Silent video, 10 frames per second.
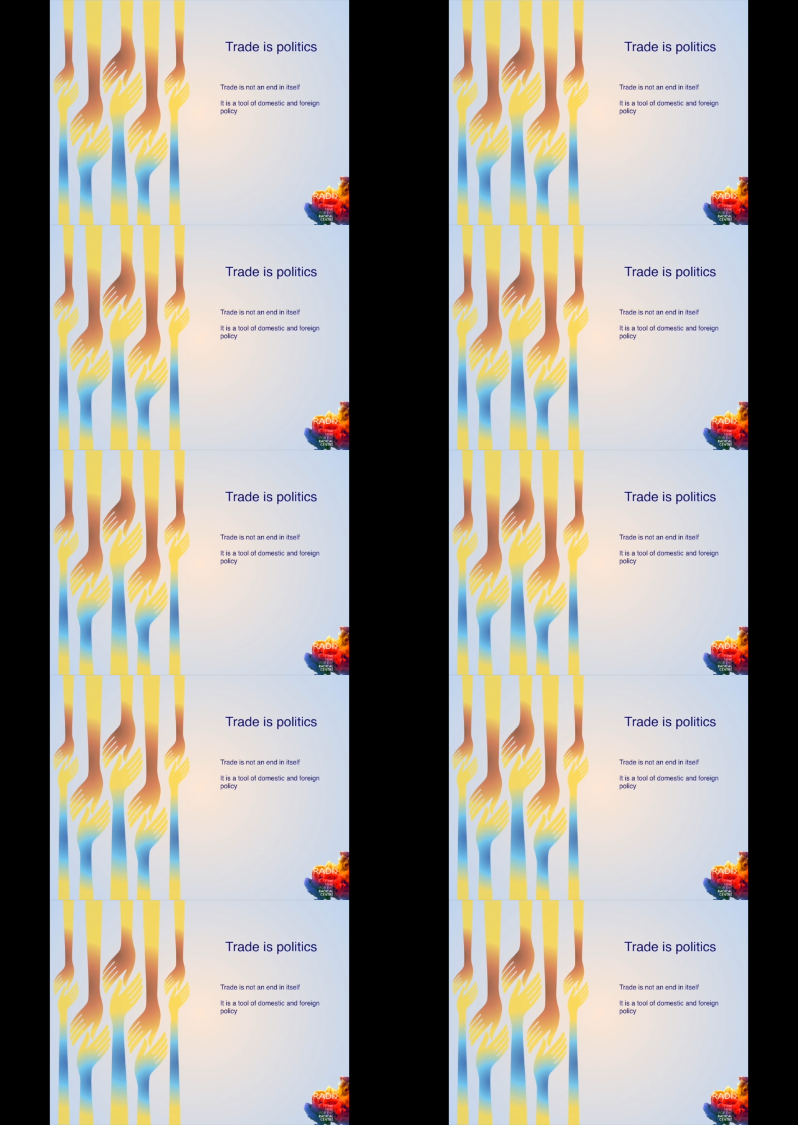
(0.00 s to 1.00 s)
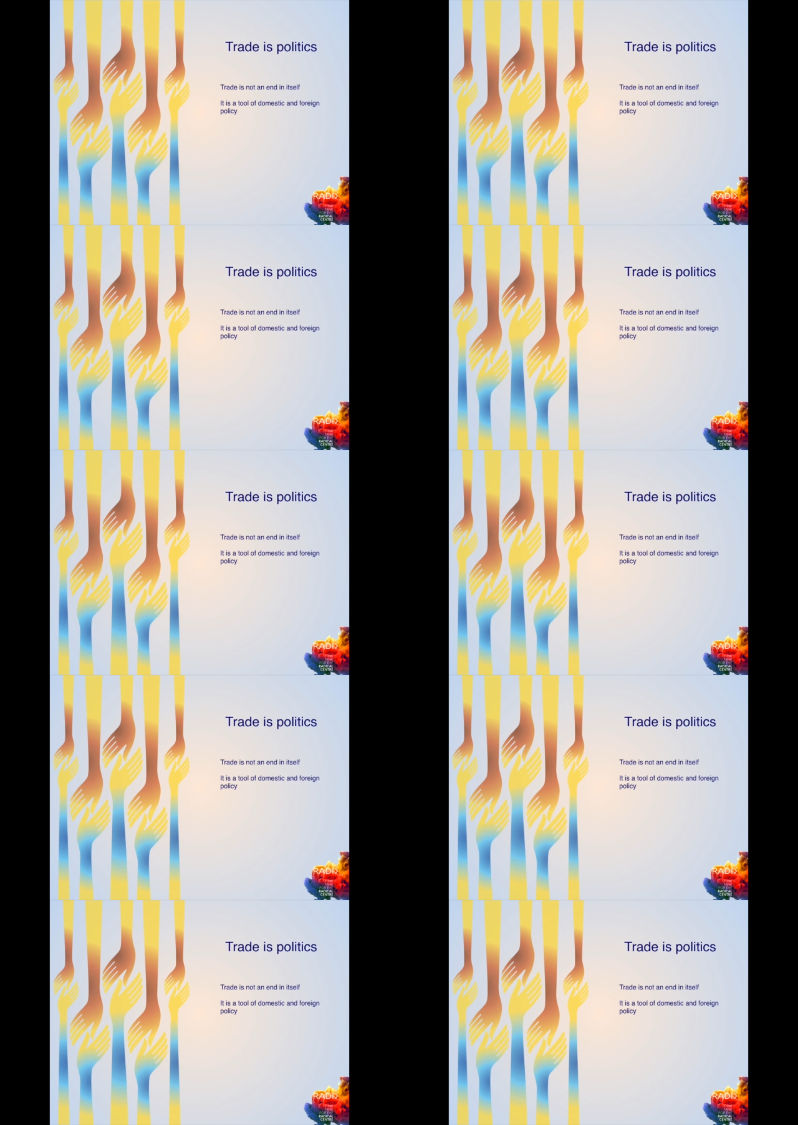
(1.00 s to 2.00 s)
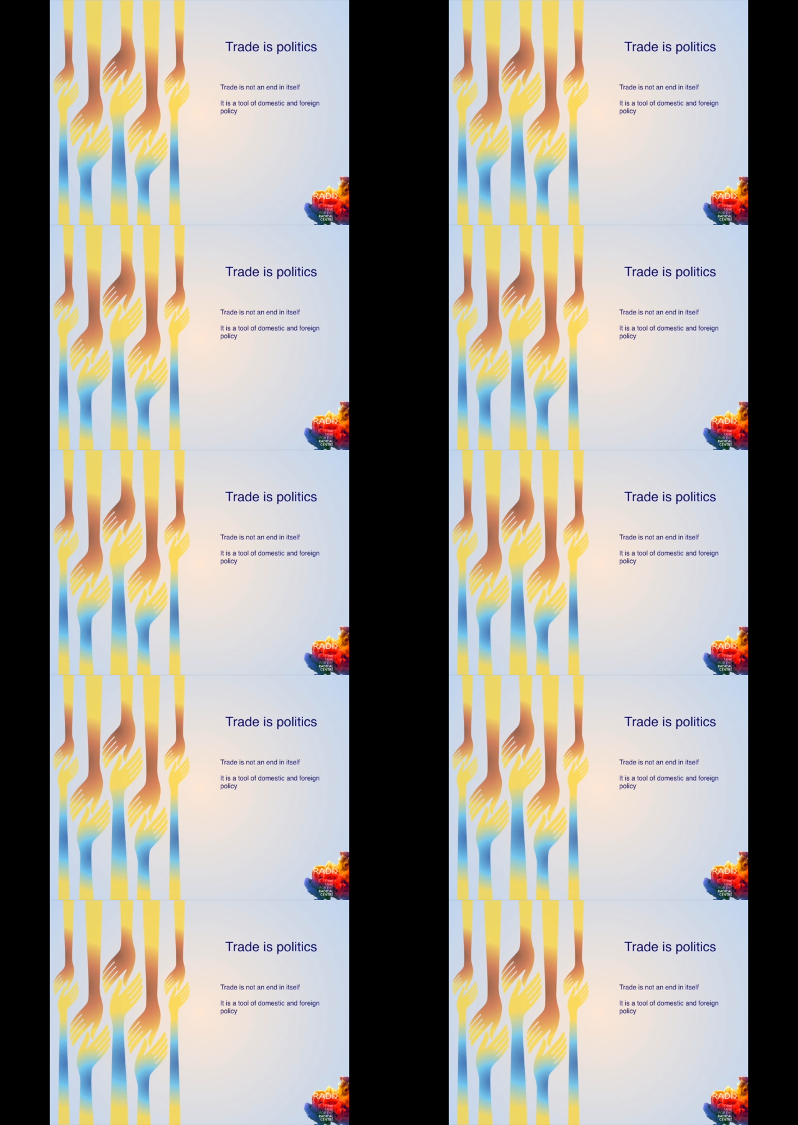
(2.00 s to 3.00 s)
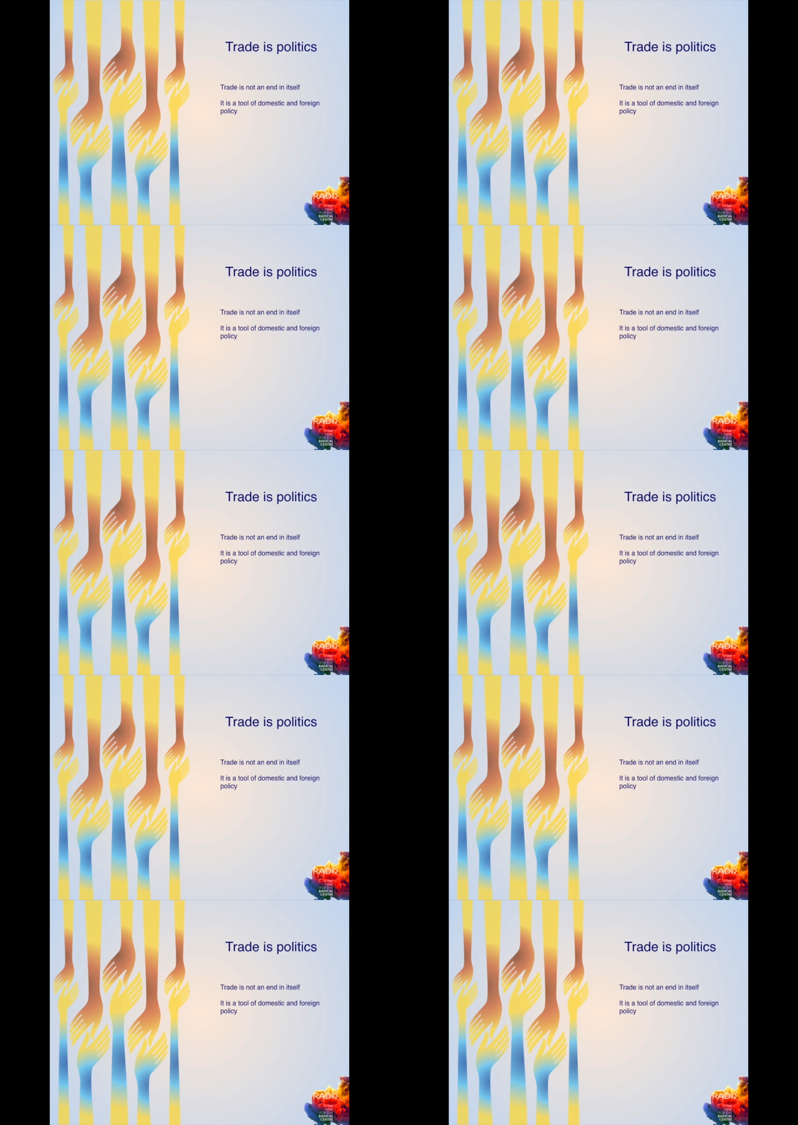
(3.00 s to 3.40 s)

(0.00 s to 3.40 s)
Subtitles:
(no speaker visible)